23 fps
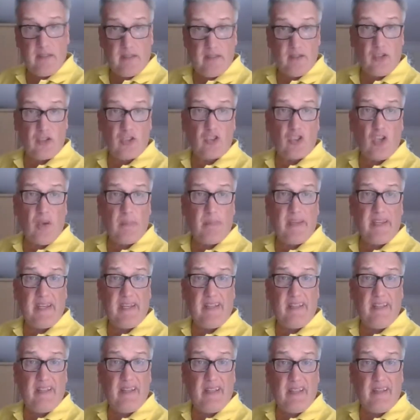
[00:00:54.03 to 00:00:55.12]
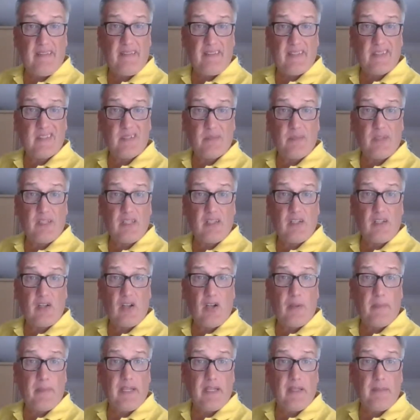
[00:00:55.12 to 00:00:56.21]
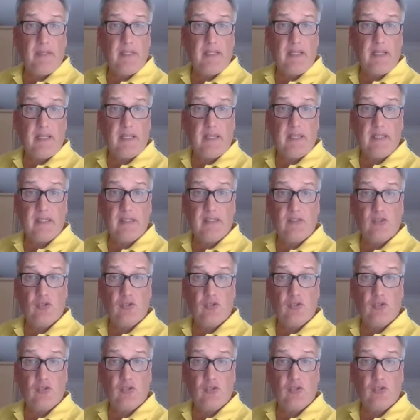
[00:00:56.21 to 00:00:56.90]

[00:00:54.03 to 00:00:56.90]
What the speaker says: Just type it in. If there's something that you'd like to hear me